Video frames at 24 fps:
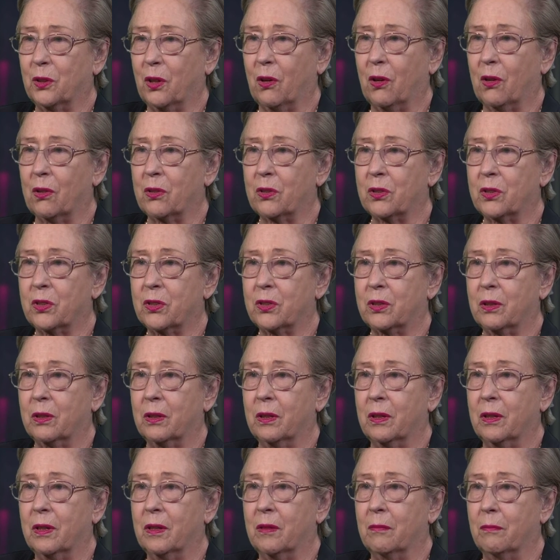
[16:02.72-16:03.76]
cast
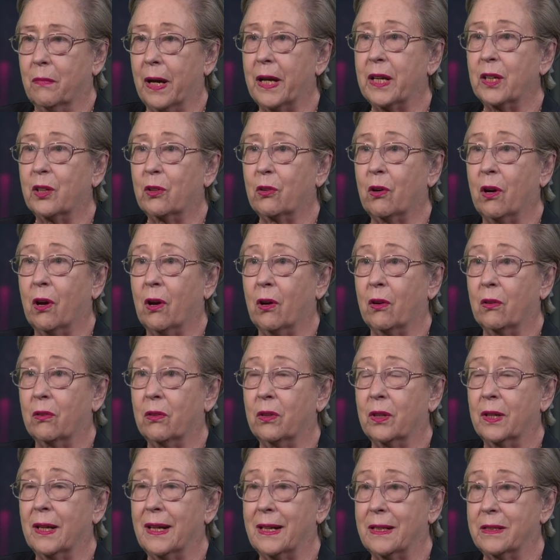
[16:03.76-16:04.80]
my
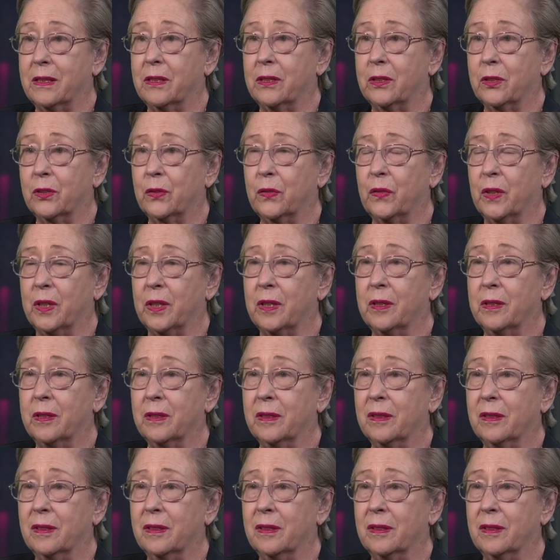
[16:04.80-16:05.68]
crown at his feet.